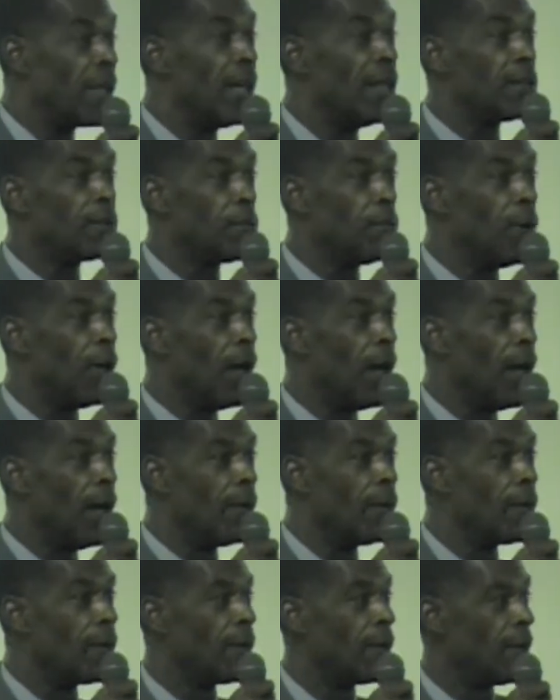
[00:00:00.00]
guess
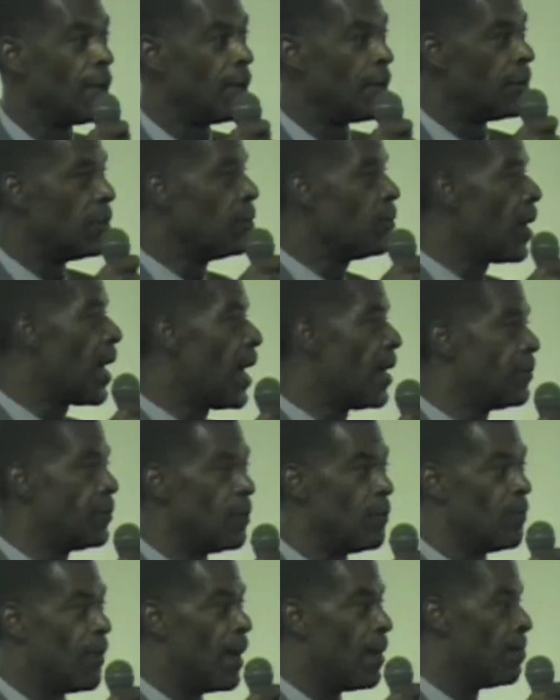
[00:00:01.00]
what? You
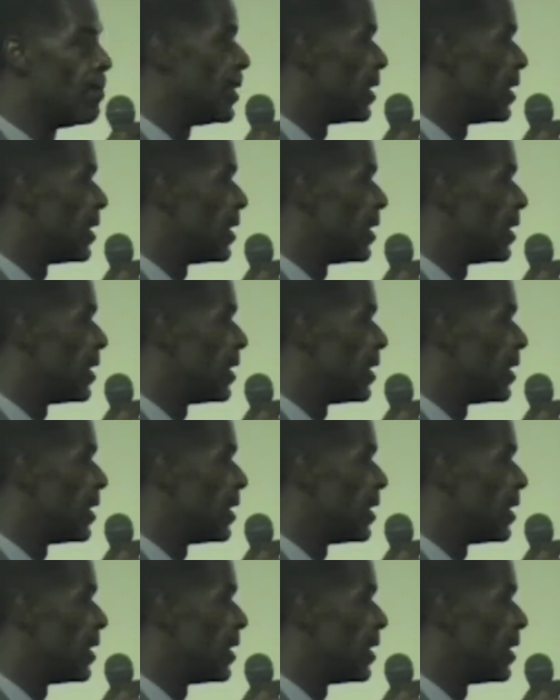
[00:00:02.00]
handle my